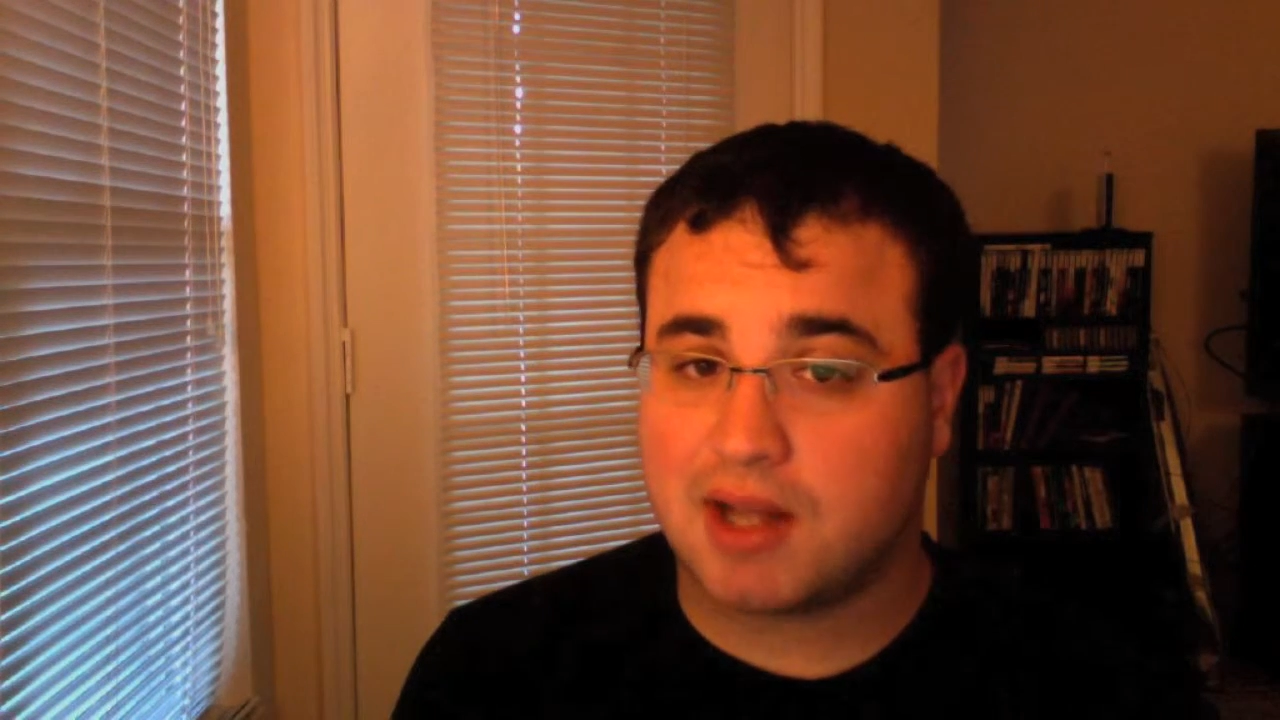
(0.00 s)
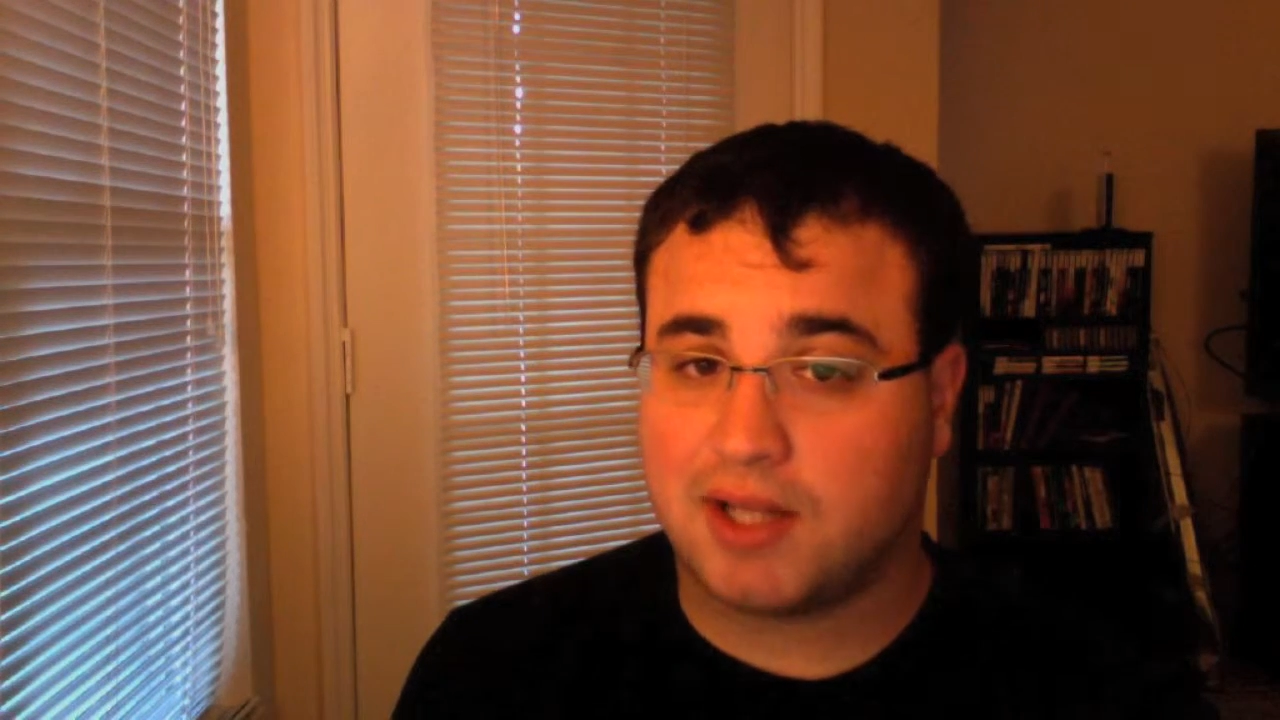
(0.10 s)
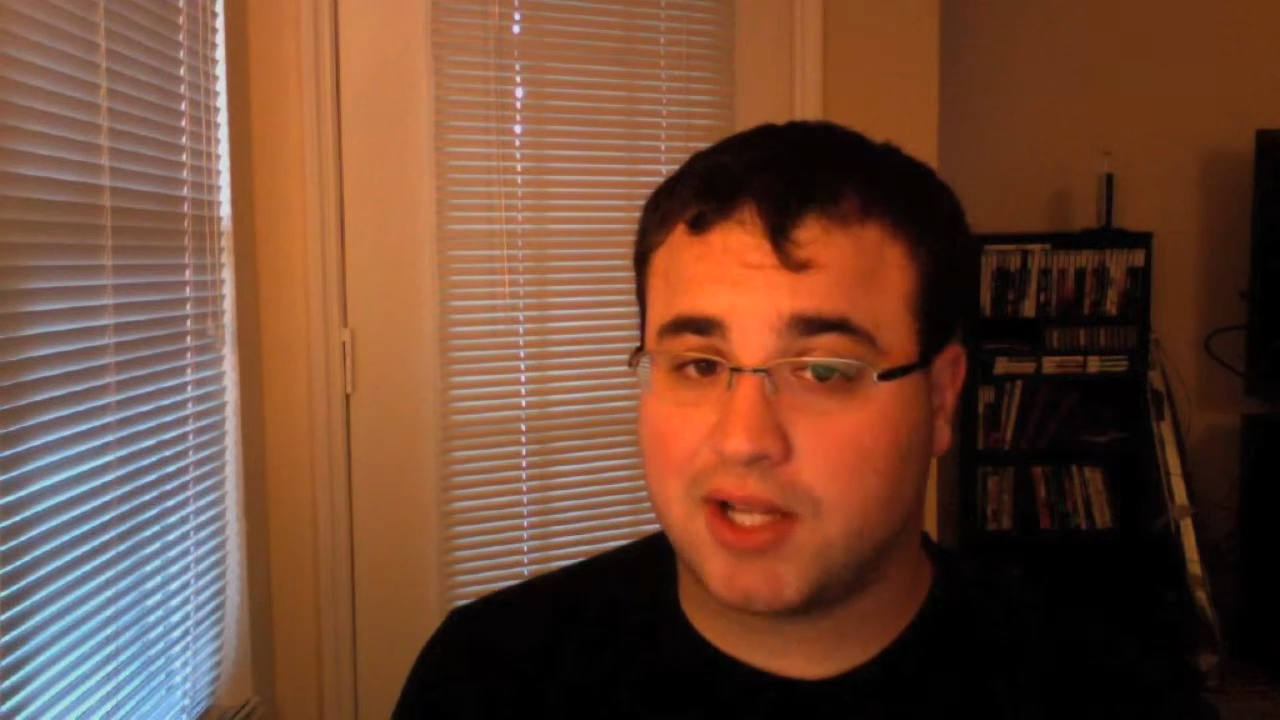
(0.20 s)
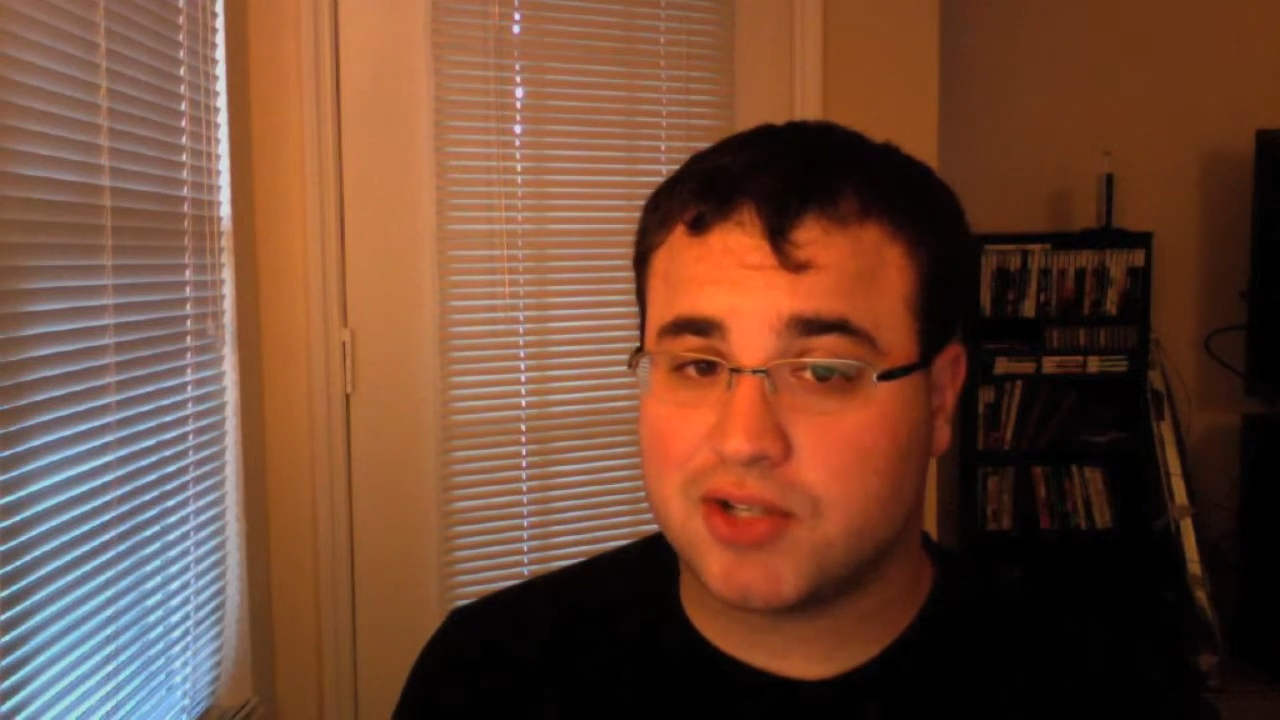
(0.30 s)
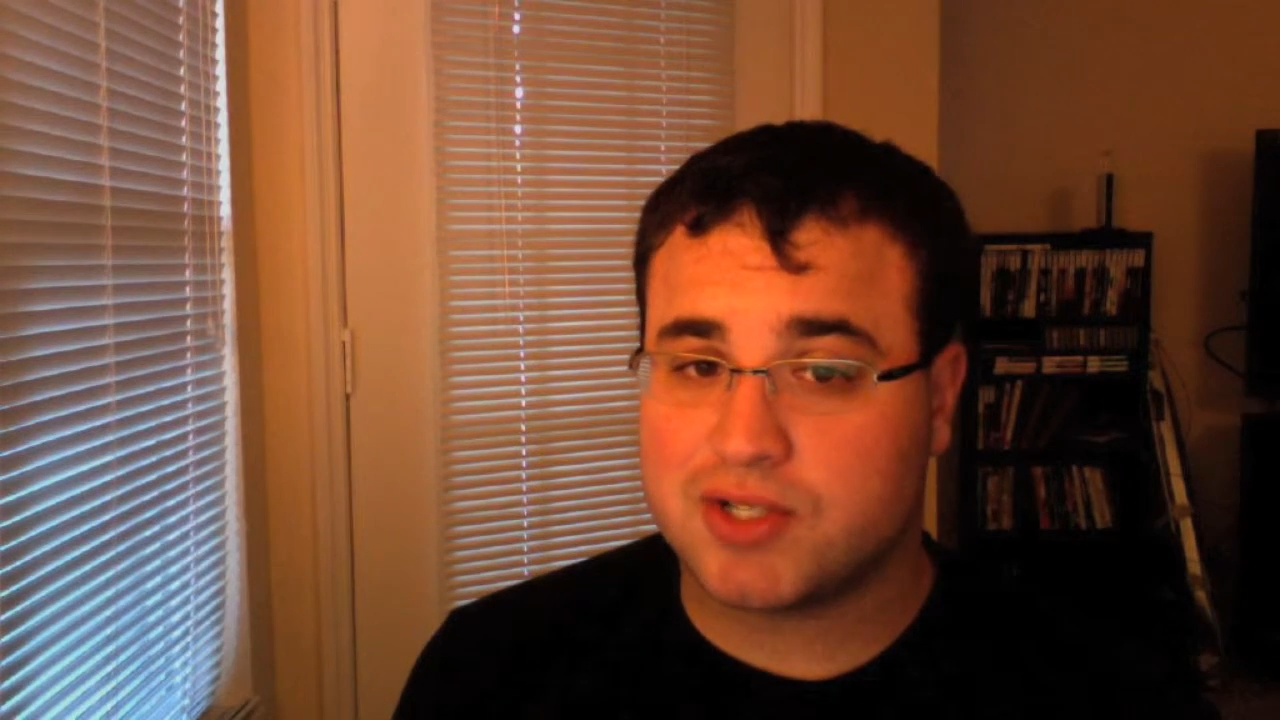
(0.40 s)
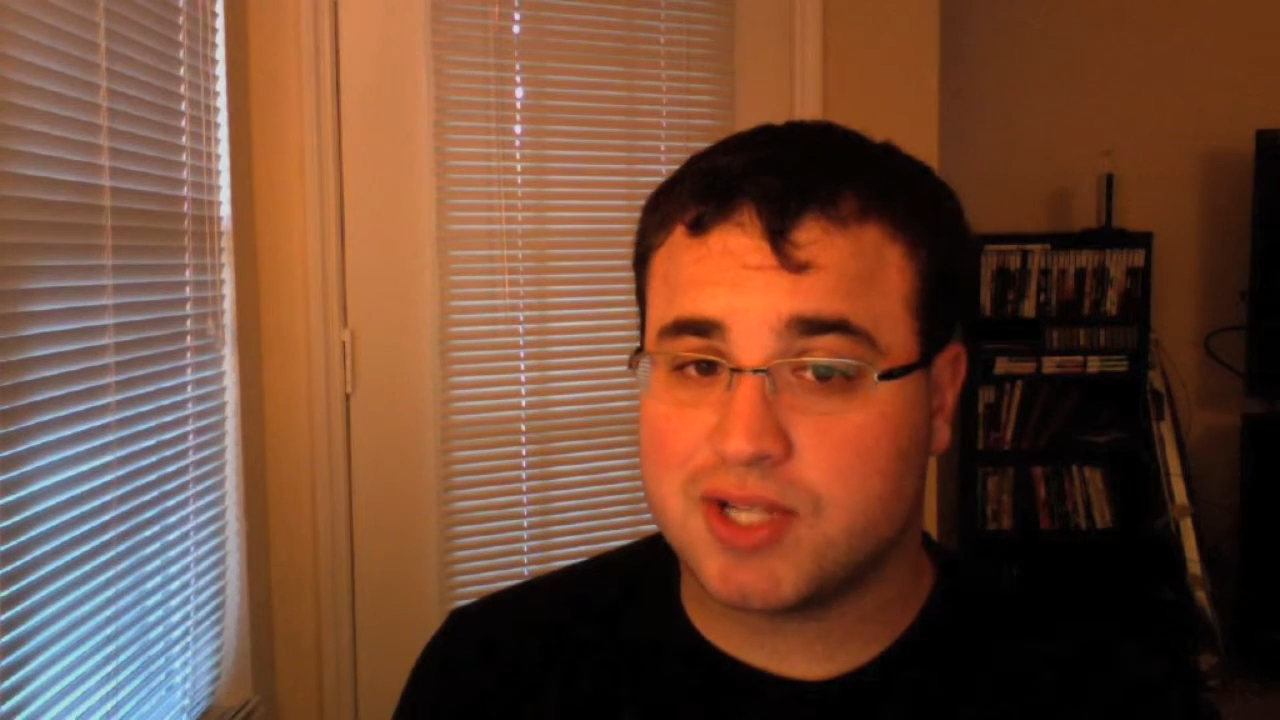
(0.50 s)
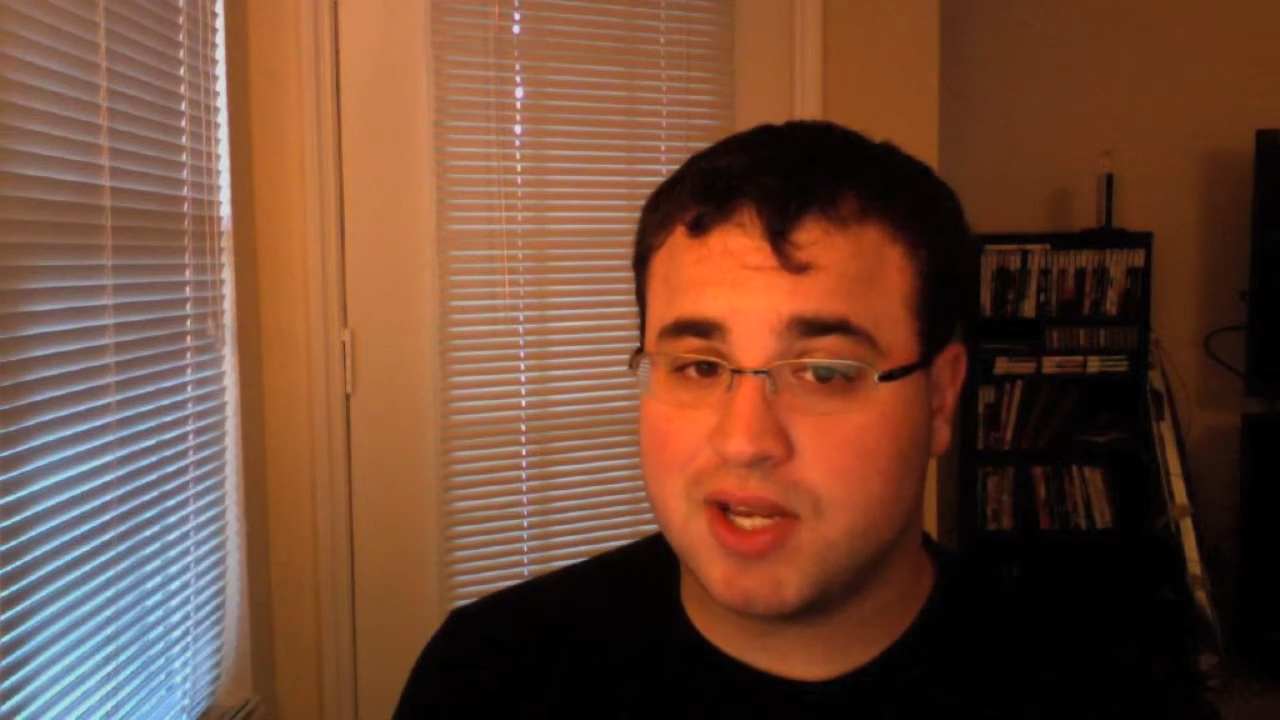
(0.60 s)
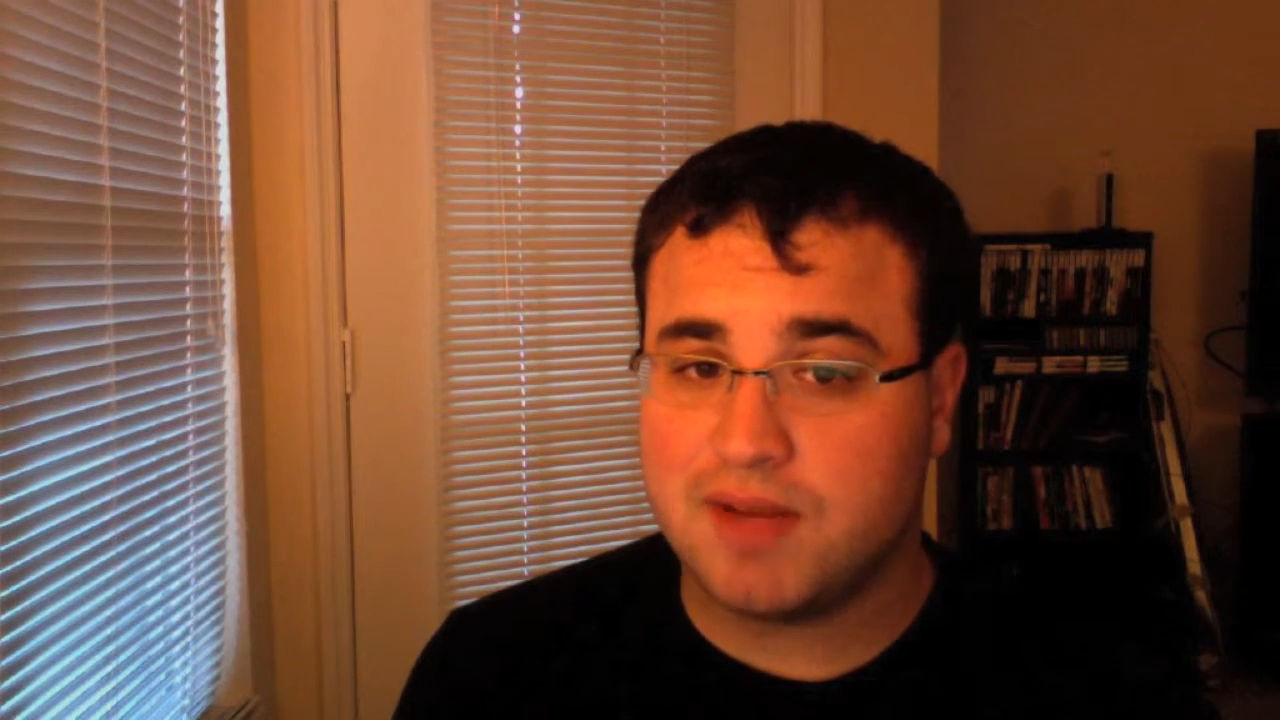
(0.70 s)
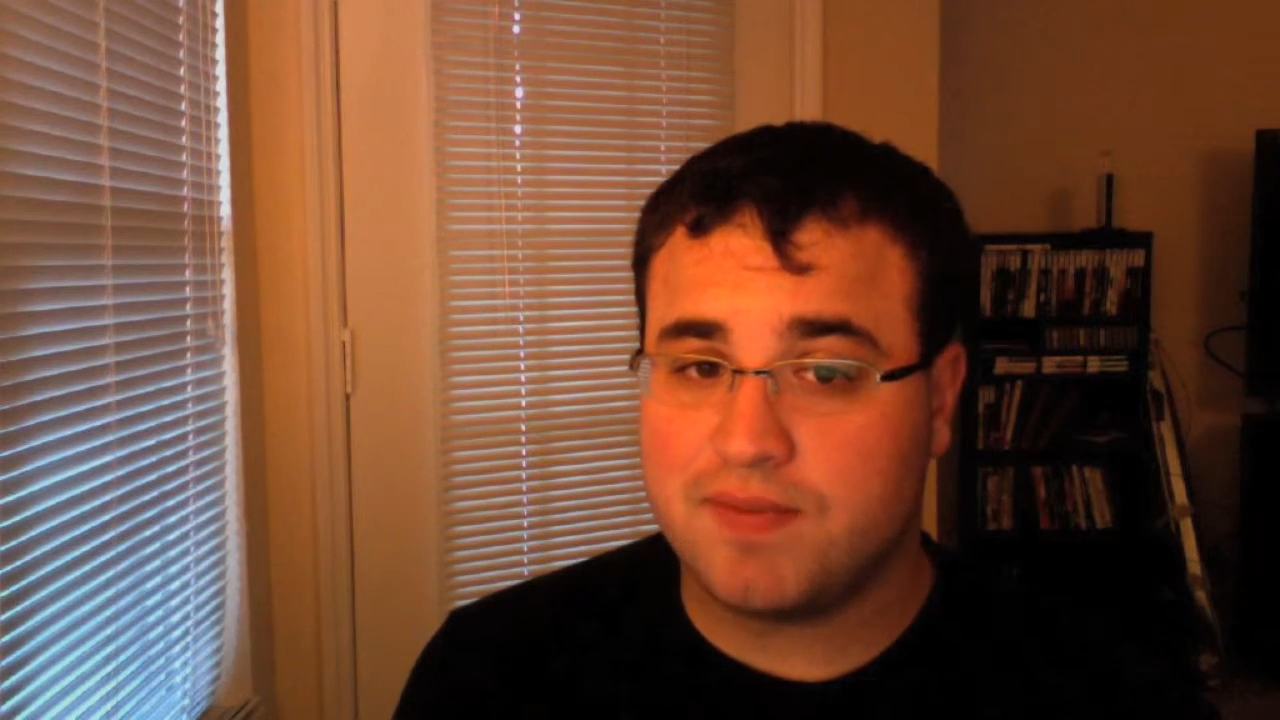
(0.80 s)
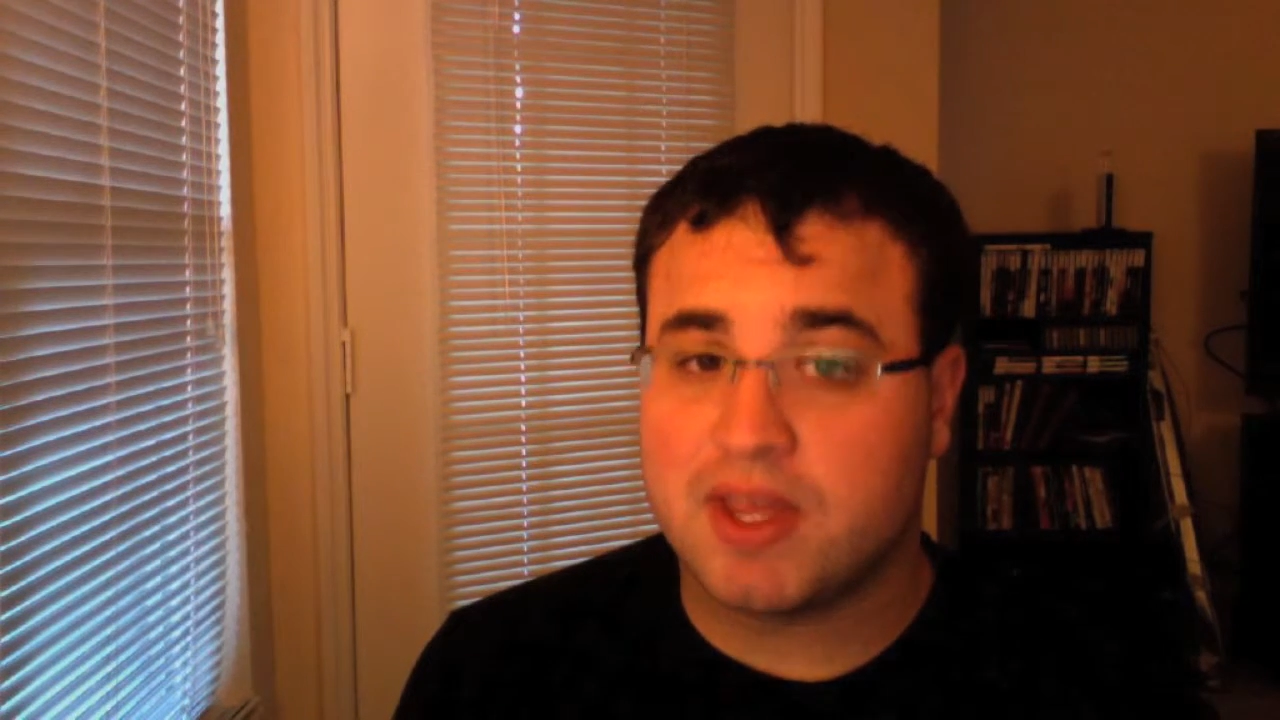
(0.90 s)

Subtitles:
electricity